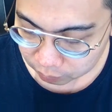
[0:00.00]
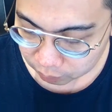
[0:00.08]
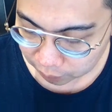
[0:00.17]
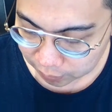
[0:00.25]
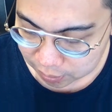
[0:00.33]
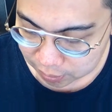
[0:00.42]

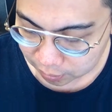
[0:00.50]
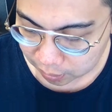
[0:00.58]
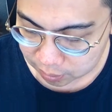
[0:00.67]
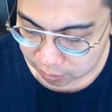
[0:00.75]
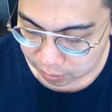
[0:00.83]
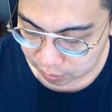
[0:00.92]
they say
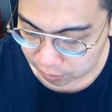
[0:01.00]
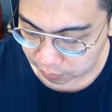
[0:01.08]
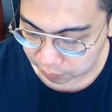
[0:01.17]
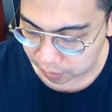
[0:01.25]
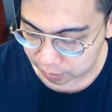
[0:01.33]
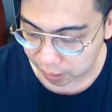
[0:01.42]

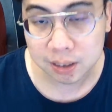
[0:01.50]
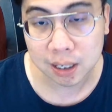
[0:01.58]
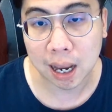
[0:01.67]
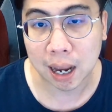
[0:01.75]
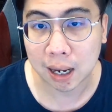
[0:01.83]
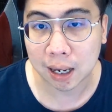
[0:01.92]
yes,
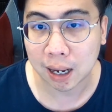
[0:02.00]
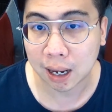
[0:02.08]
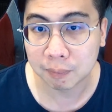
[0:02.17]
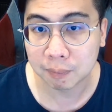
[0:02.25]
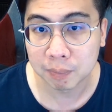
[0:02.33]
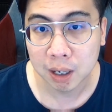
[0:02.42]
I
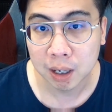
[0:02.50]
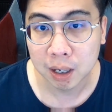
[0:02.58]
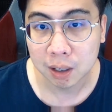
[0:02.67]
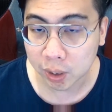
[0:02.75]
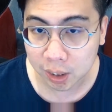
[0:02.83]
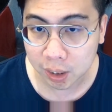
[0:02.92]
am
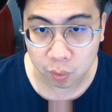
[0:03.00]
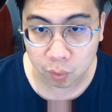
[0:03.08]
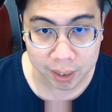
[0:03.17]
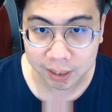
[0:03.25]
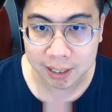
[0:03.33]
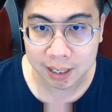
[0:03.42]
doing
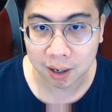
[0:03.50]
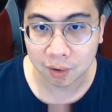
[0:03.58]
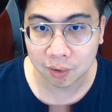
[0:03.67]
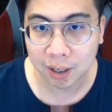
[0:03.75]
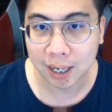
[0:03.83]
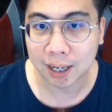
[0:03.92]
great right
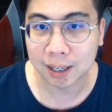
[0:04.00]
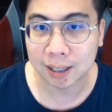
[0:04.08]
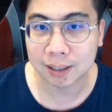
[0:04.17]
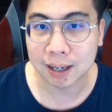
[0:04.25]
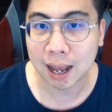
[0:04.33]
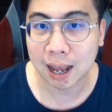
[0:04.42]
now
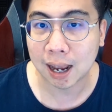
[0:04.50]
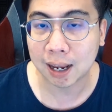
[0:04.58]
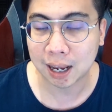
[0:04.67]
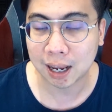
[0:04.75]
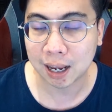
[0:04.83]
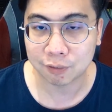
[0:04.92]
and I
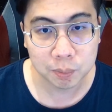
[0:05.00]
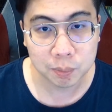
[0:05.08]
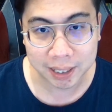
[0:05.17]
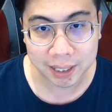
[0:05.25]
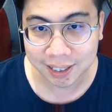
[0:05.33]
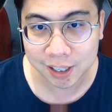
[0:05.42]
have too
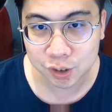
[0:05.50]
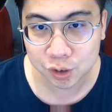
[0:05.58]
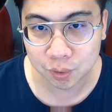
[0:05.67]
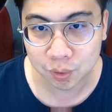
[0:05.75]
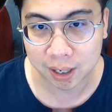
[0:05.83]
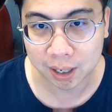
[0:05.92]
many clients
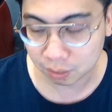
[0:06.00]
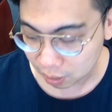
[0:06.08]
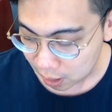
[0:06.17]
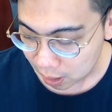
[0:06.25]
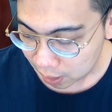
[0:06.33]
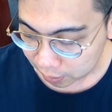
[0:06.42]
to handle,
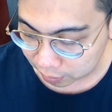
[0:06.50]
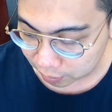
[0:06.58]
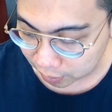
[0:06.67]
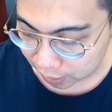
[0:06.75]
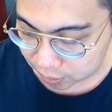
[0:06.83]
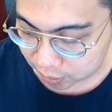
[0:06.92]
then you
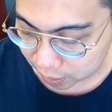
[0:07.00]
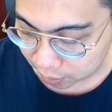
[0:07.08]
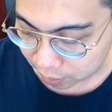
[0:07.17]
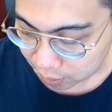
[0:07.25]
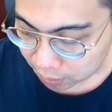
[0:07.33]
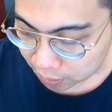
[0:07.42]
can say,
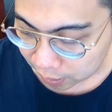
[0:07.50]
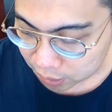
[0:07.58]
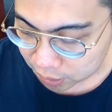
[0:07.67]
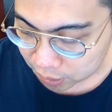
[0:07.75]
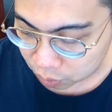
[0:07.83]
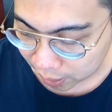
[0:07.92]

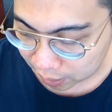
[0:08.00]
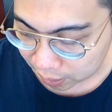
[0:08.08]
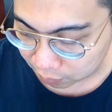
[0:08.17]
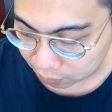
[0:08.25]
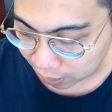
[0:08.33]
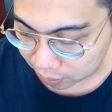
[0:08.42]
that's great,
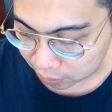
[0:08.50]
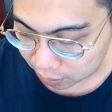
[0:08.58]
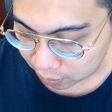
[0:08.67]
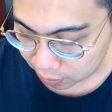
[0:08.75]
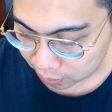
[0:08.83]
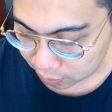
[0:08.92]
right?
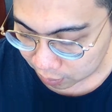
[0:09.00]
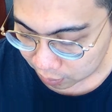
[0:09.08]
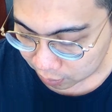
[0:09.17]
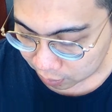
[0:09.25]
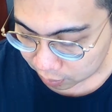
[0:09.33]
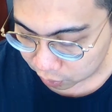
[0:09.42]

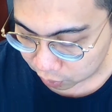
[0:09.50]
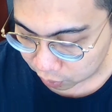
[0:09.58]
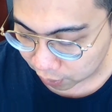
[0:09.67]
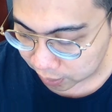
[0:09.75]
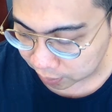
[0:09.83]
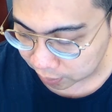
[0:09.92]
You
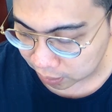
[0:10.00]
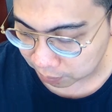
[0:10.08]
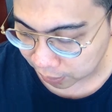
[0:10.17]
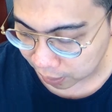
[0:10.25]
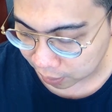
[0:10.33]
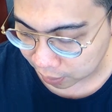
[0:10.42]
validate them
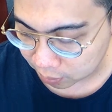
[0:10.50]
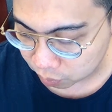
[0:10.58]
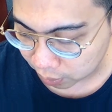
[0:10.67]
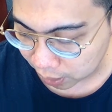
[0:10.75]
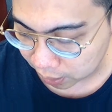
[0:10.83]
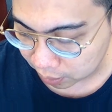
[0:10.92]
again, that's
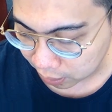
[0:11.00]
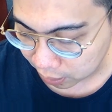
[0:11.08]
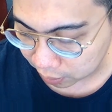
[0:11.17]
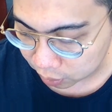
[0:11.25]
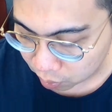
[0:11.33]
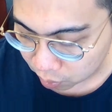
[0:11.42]
great.
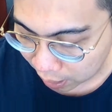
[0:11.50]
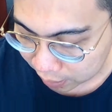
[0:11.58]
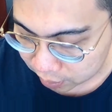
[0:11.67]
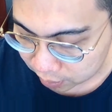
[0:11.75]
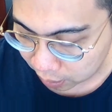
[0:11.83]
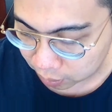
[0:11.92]
And then you
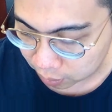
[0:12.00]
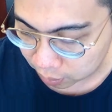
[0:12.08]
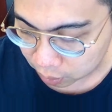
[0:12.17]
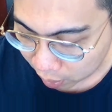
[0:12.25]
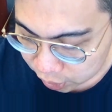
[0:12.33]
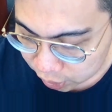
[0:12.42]
ask another
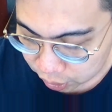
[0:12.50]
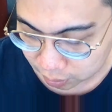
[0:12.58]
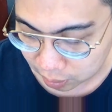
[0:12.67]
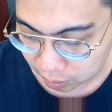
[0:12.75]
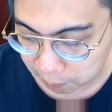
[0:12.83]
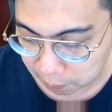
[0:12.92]
question
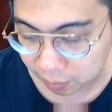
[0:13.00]
about